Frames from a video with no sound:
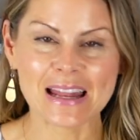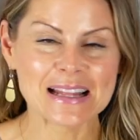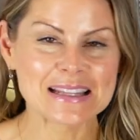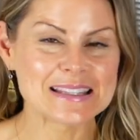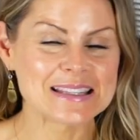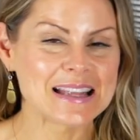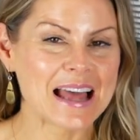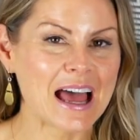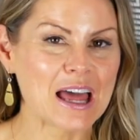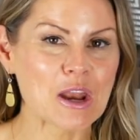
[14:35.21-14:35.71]

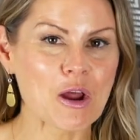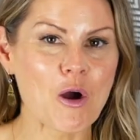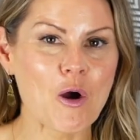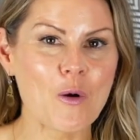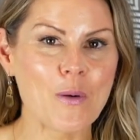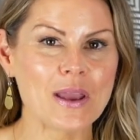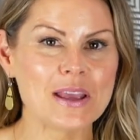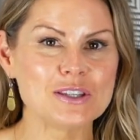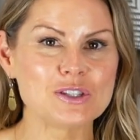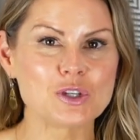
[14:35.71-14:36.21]
It's not
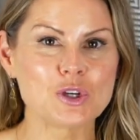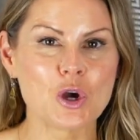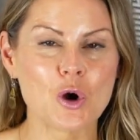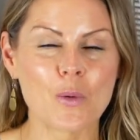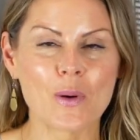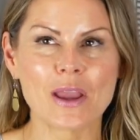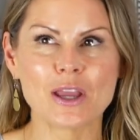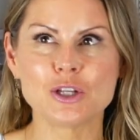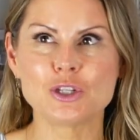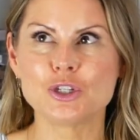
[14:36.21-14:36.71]
always
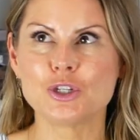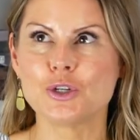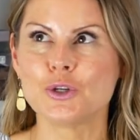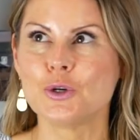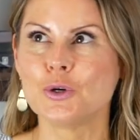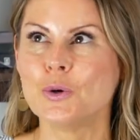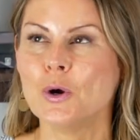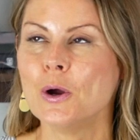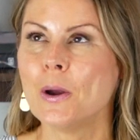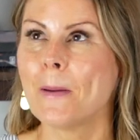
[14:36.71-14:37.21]
going
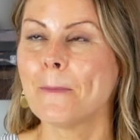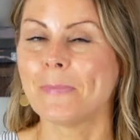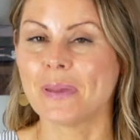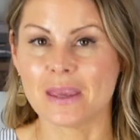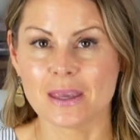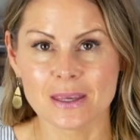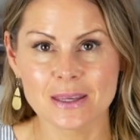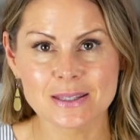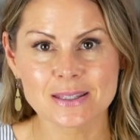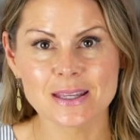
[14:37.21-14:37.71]
to be
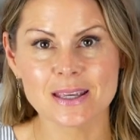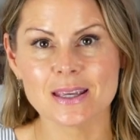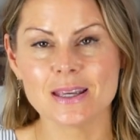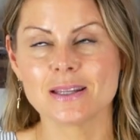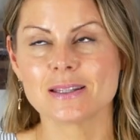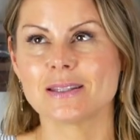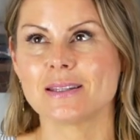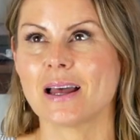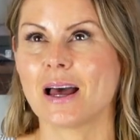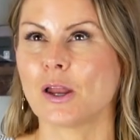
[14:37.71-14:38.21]
easy.
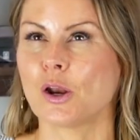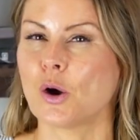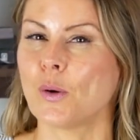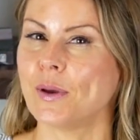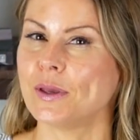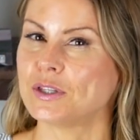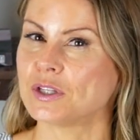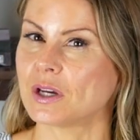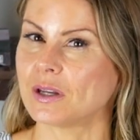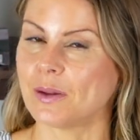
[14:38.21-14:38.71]
It's not
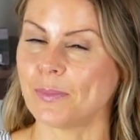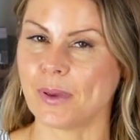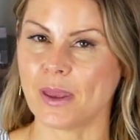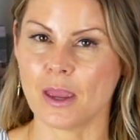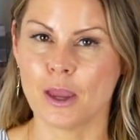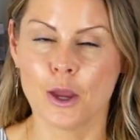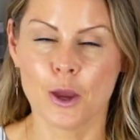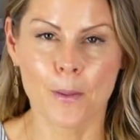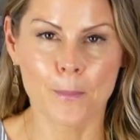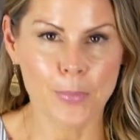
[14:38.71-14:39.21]
always going to
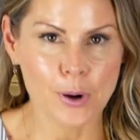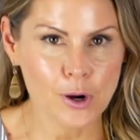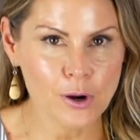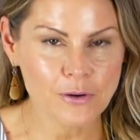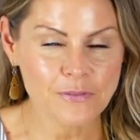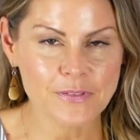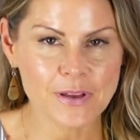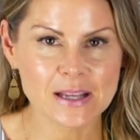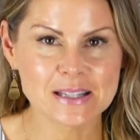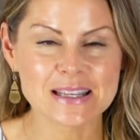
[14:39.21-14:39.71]
be
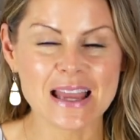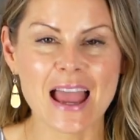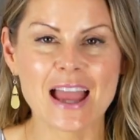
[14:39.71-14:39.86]
perfect.